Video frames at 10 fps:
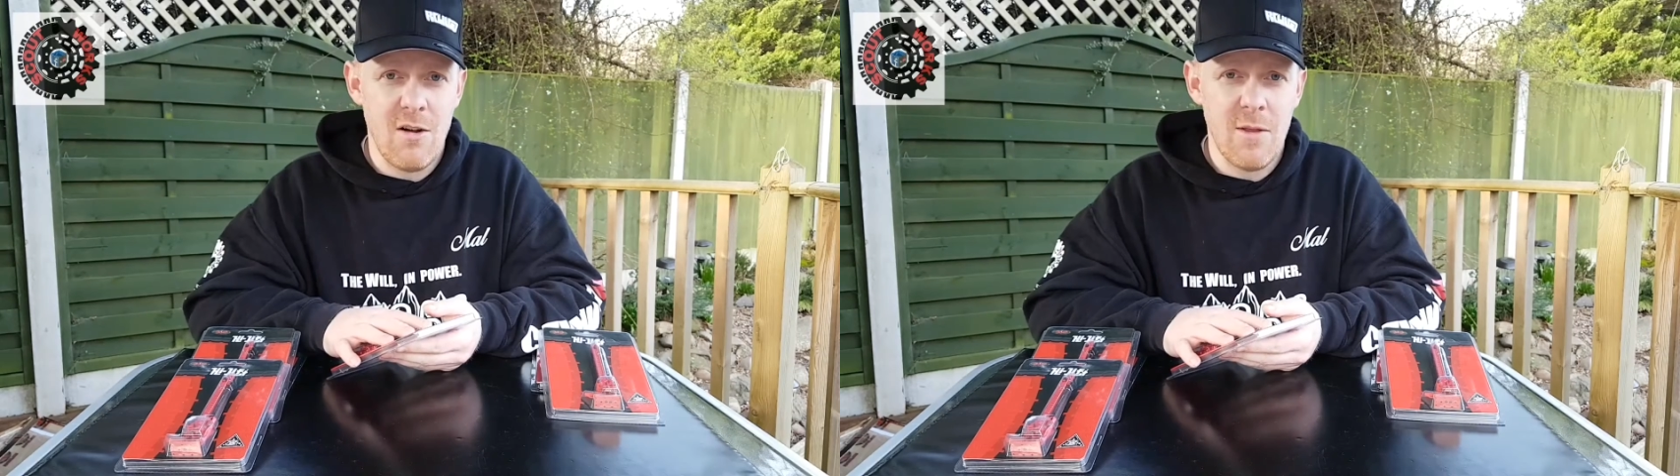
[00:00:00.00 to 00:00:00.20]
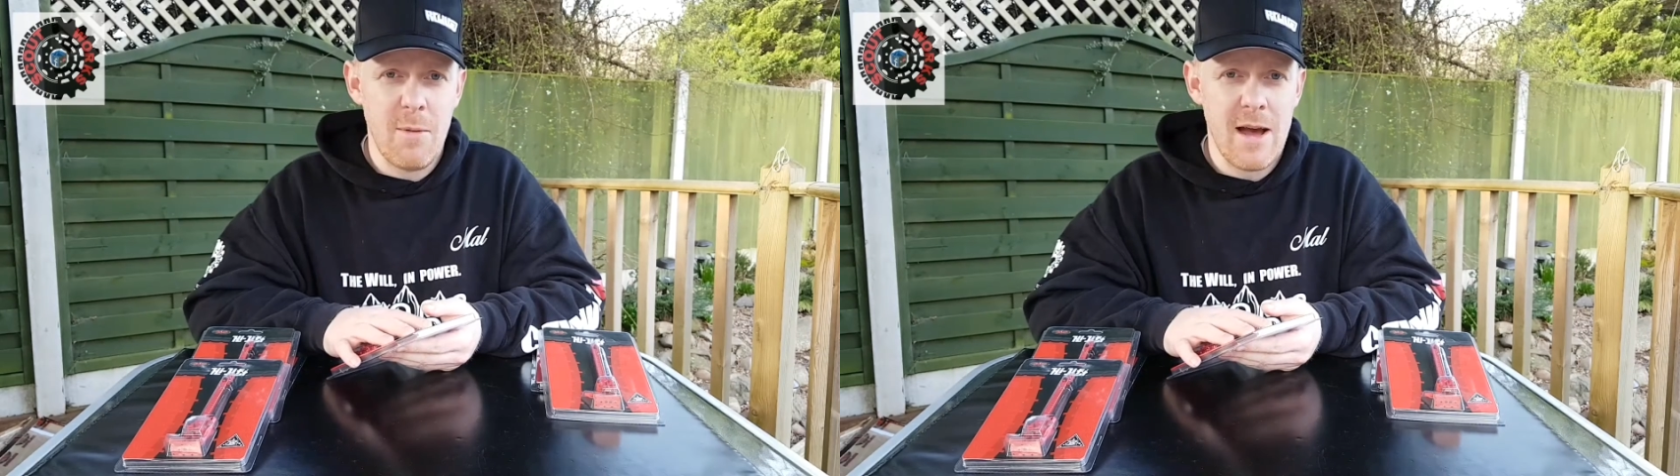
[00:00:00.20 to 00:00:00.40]

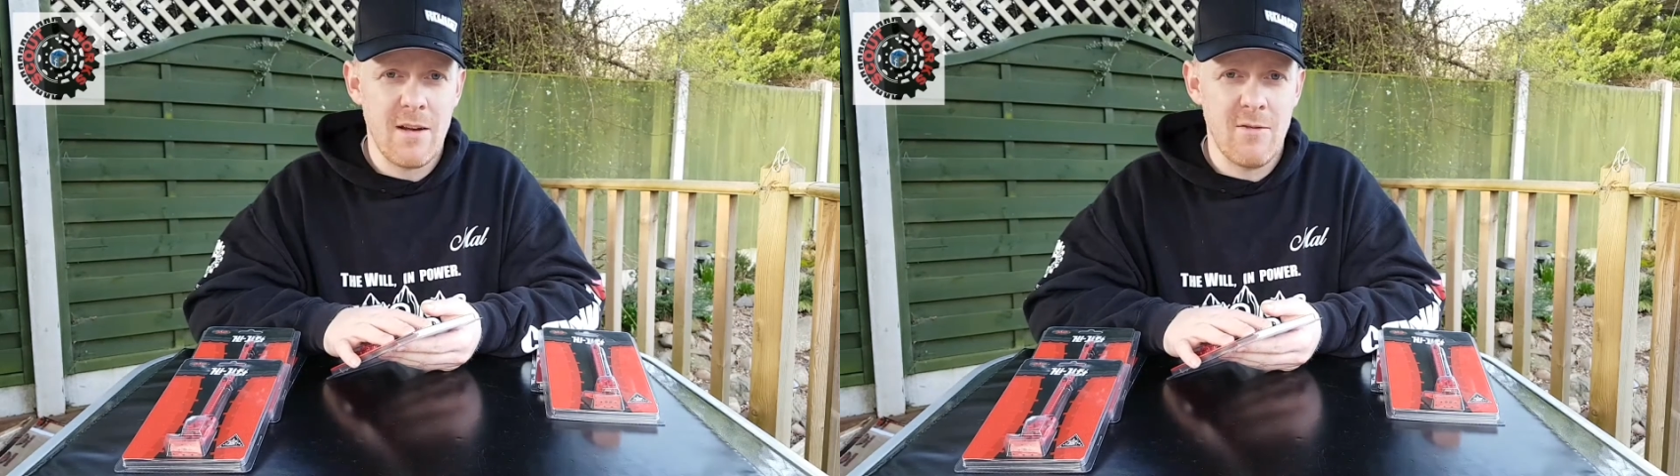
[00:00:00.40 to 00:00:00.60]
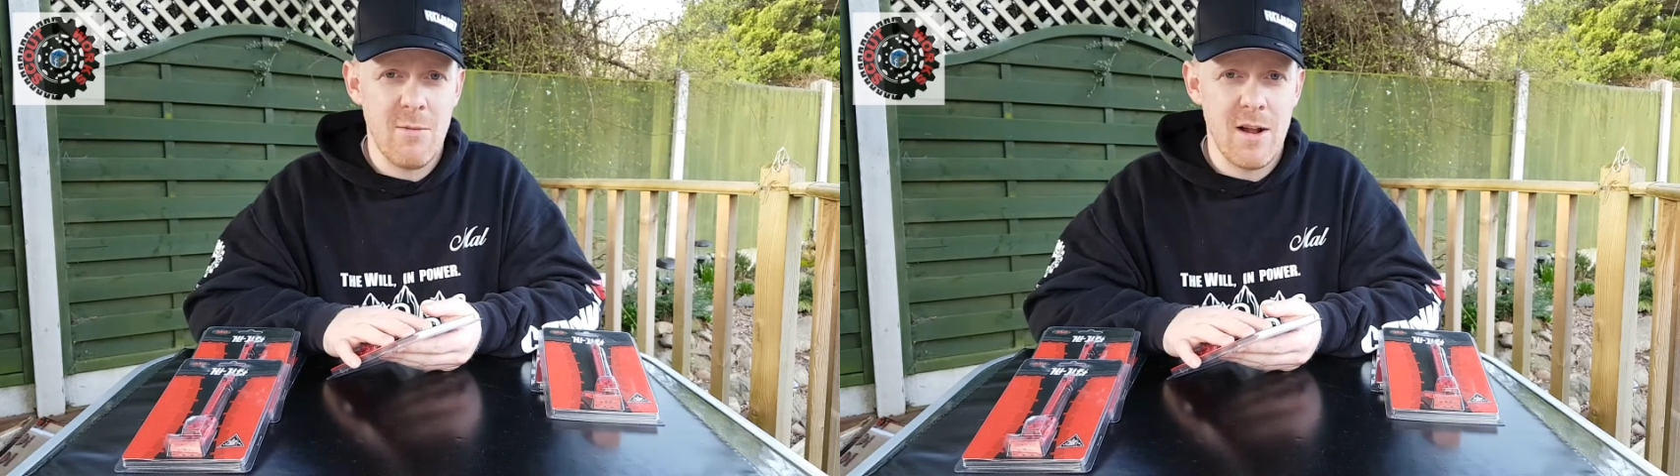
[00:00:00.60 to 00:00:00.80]
on the
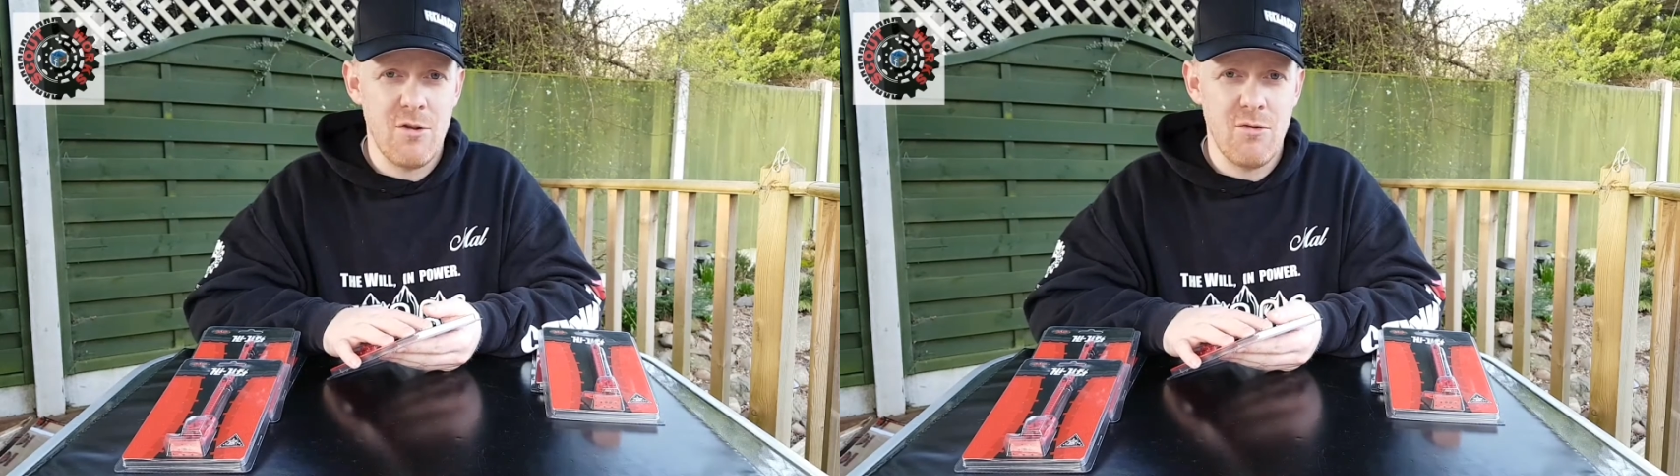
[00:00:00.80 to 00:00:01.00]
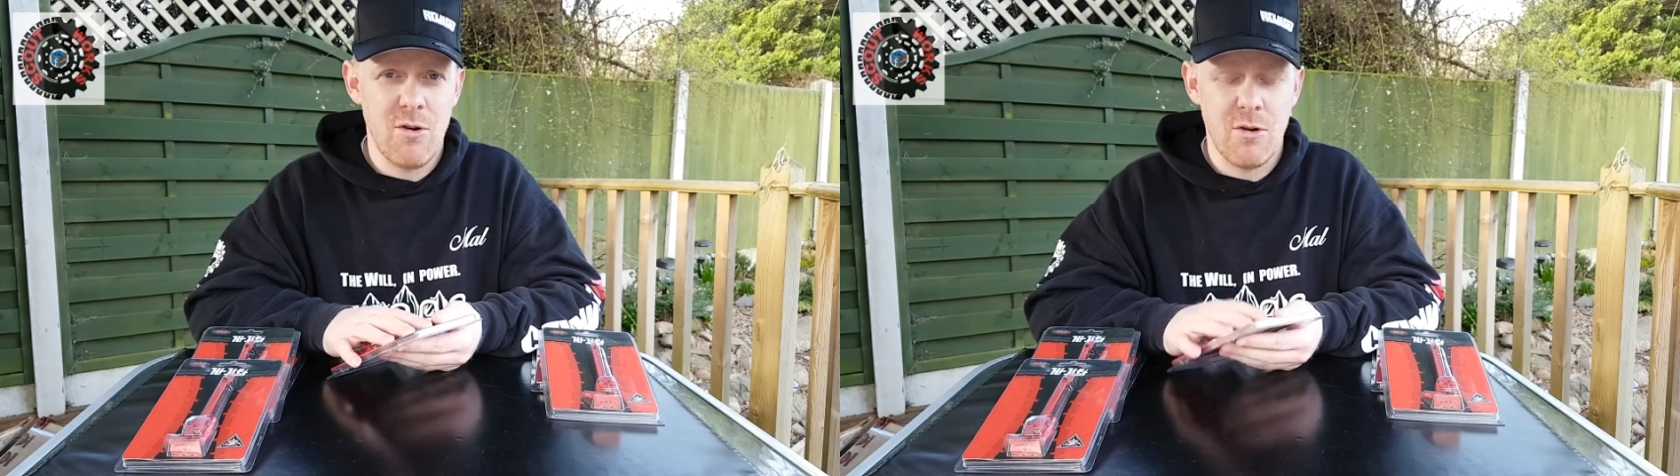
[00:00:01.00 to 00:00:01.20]
back of my
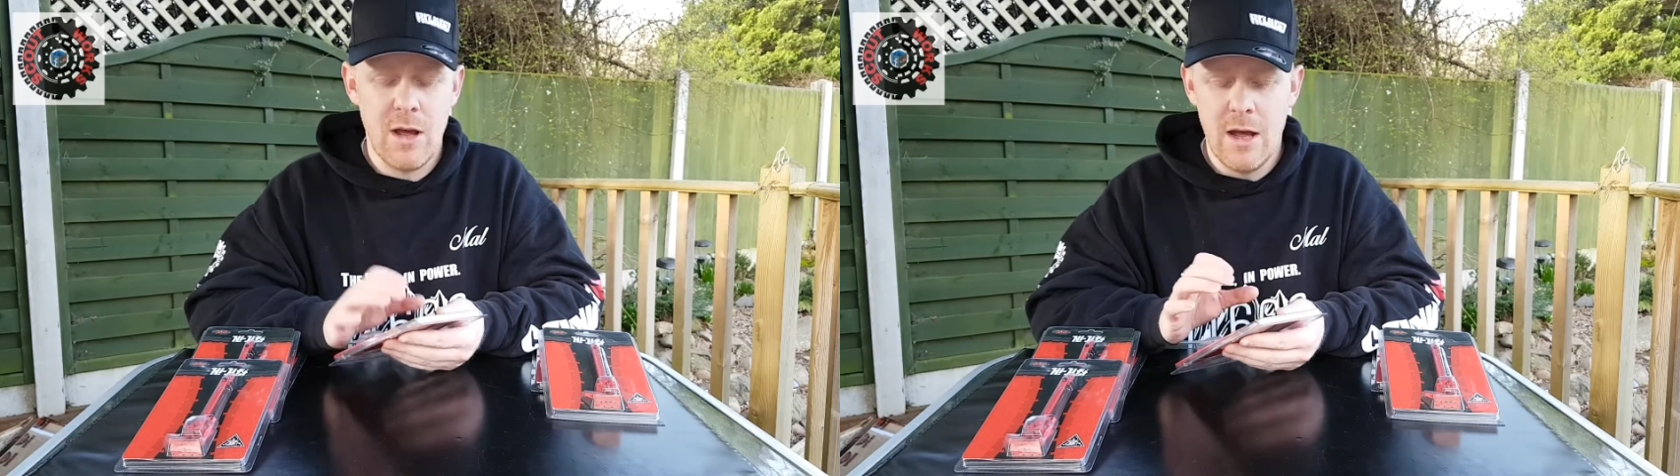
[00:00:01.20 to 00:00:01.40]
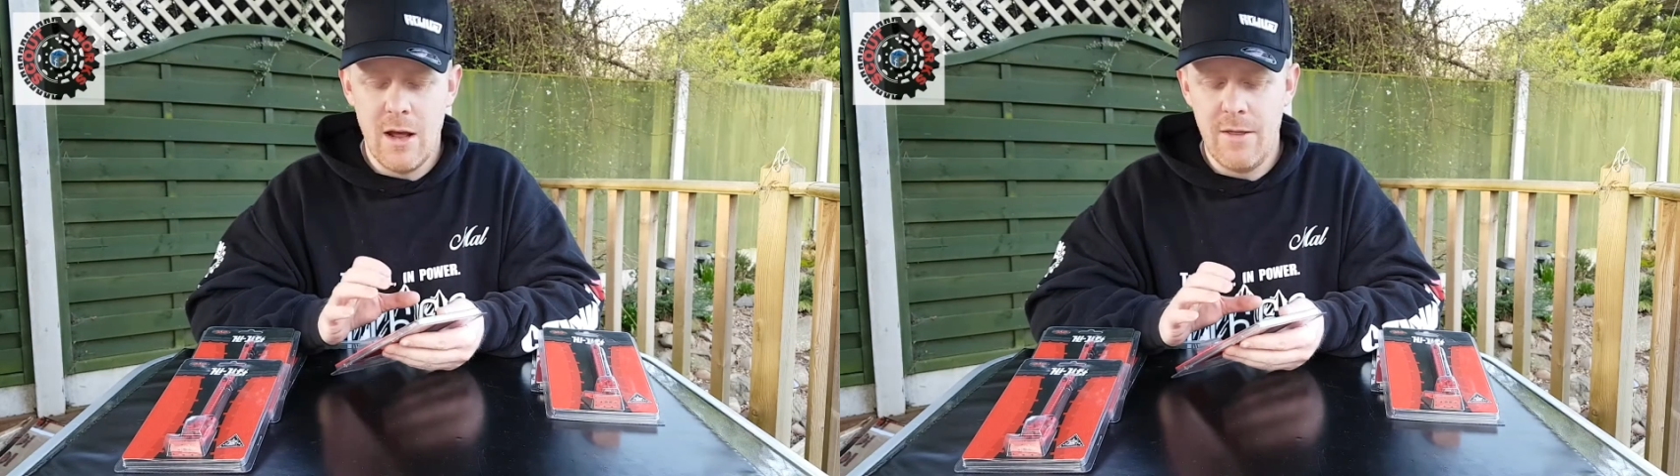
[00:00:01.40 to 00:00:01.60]
truck
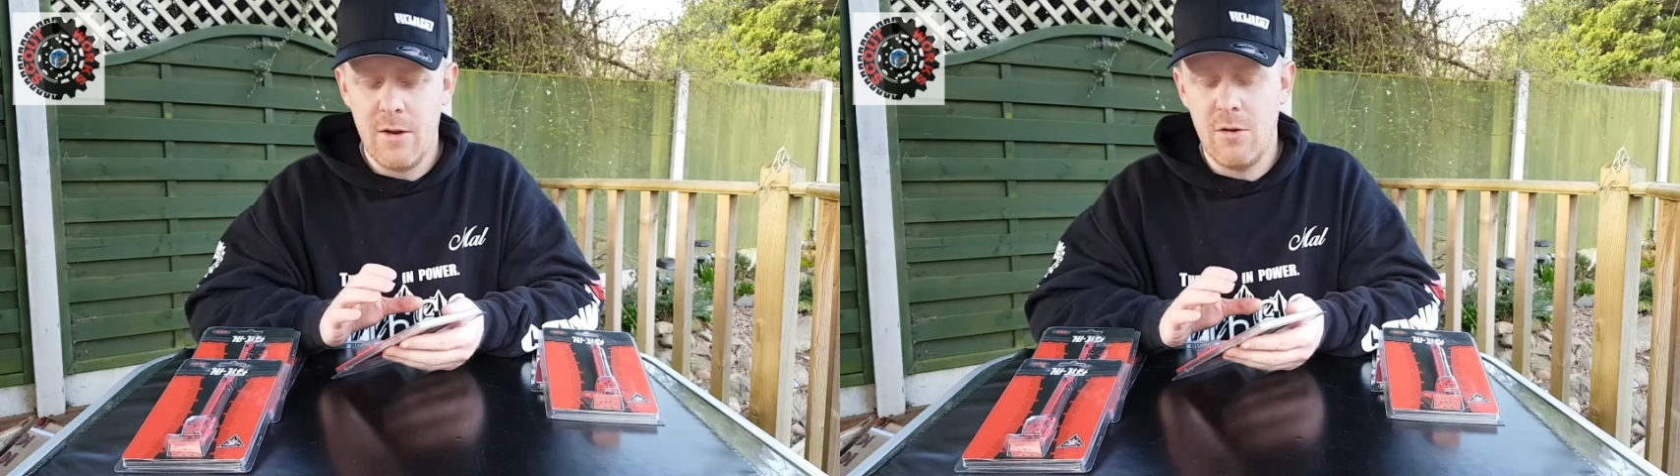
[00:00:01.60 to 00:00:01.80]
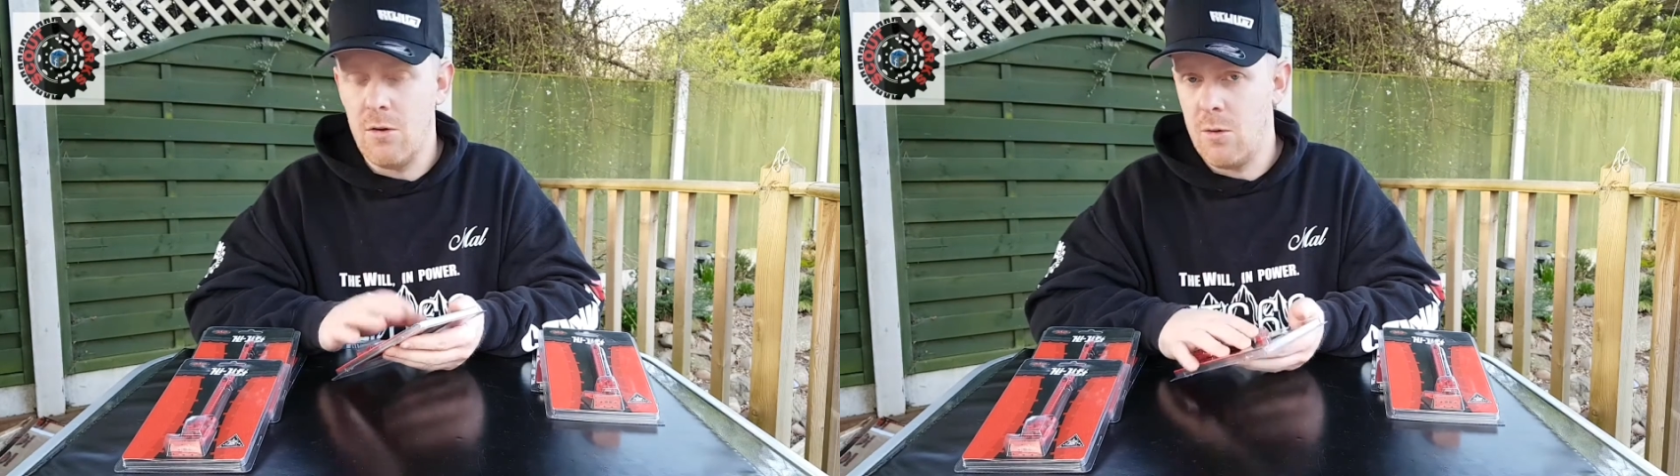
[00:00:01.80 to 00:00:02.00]

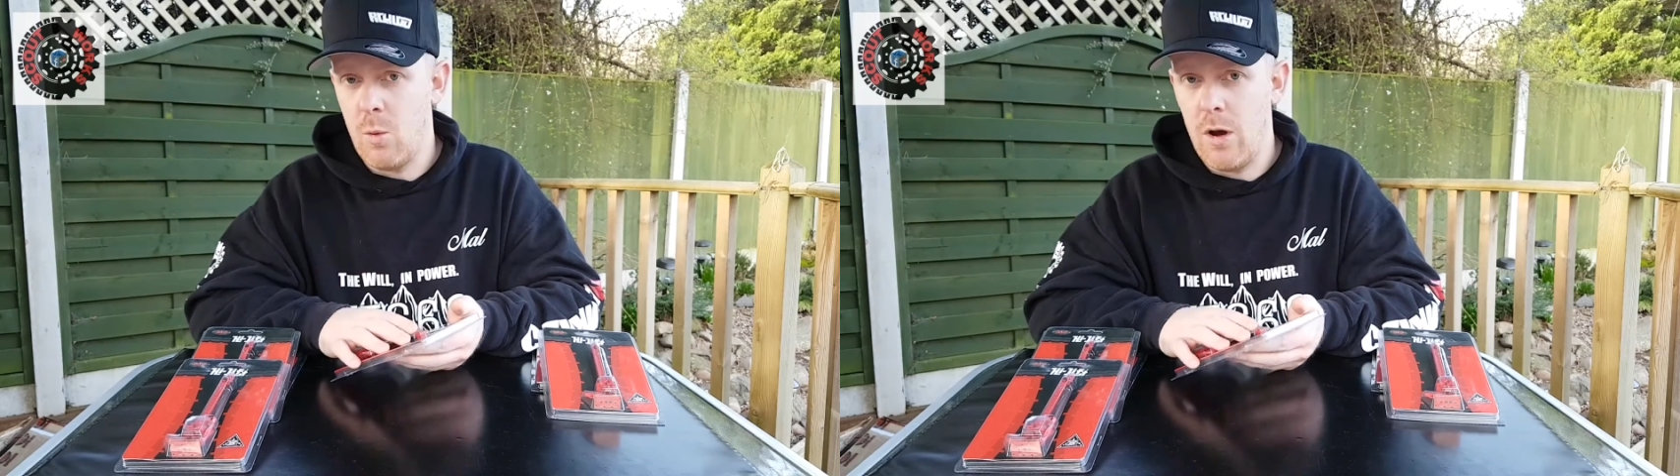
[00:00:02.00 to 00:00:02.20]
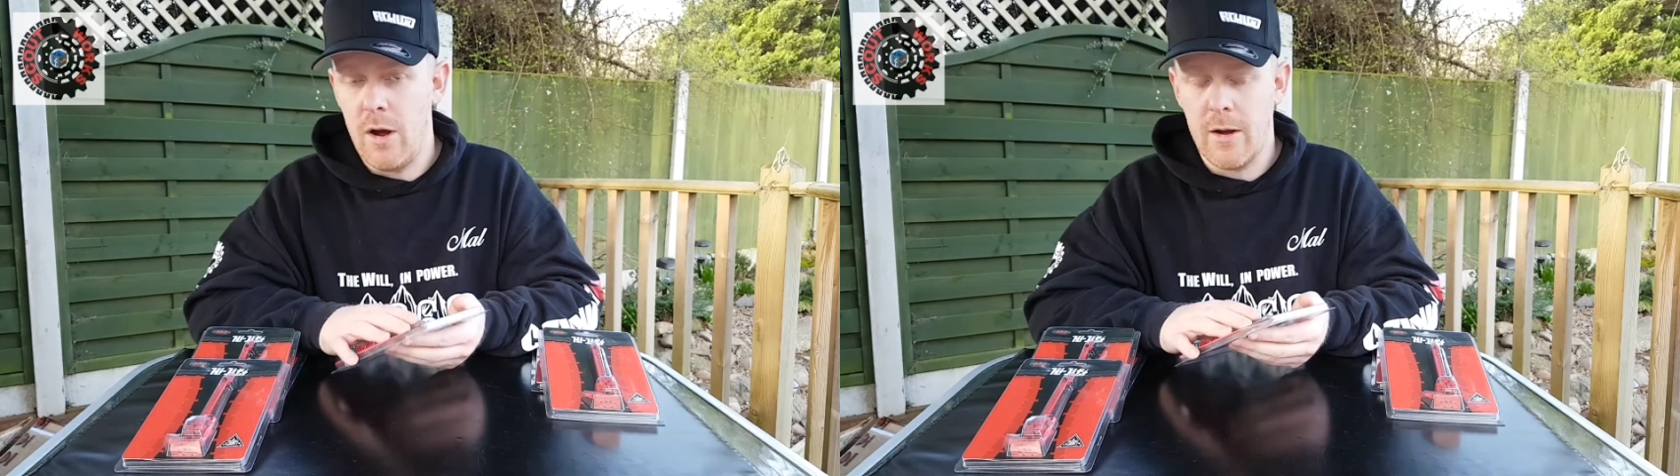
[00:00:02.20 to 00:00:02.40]
that does
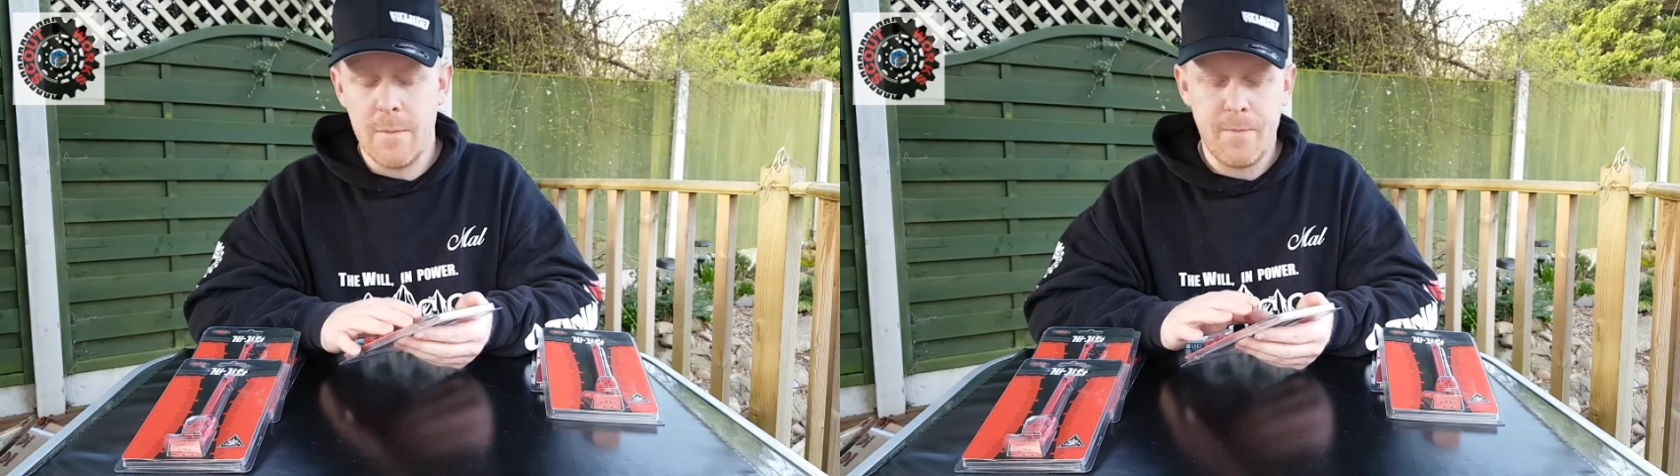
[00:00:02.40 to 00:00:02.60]
work.